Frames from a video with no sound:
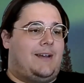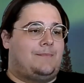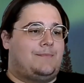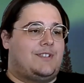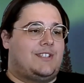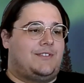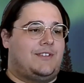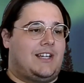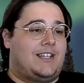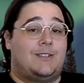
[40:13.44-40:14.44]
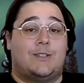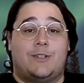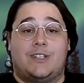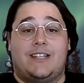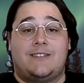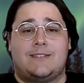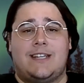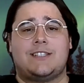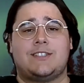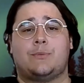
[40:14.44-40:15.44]
Absolutely.
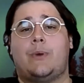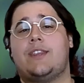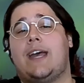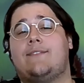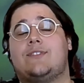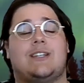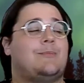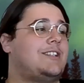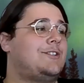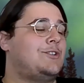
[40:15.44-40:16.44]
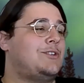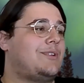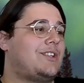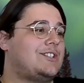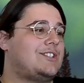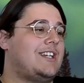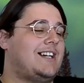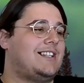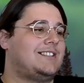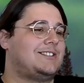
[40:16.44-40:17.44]
Now, does the weather have something to do with us
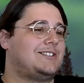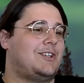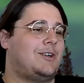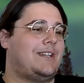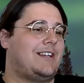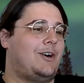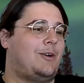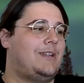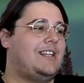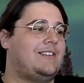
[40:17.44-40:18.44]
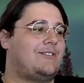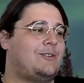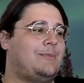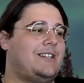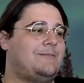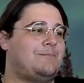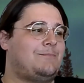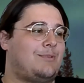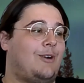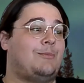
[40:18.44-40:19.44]
stopping hobbying for a bit?
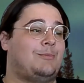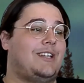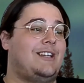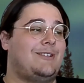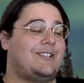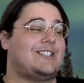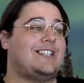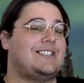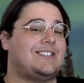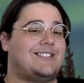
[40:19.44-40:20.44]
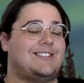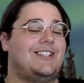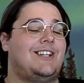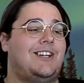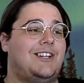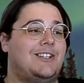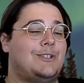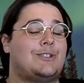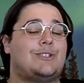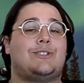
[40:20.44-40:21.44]
Probably, because it is
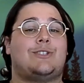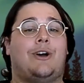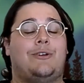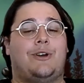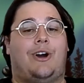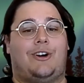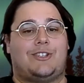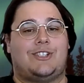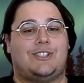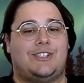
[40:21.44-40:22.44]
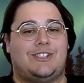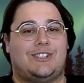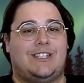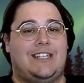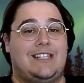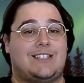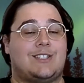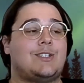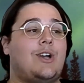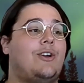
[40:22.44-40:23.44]
so hot.
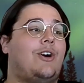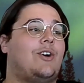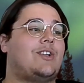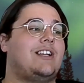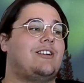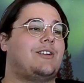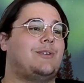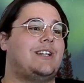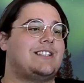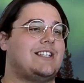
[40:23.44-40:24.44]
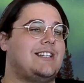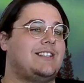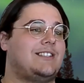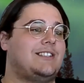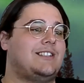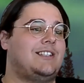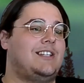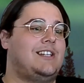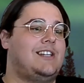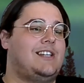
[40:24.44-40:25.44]
It's so hot here in Queensland.
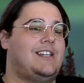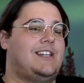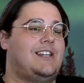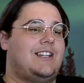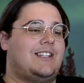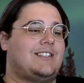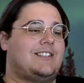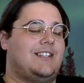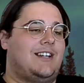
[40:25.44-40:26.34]
So,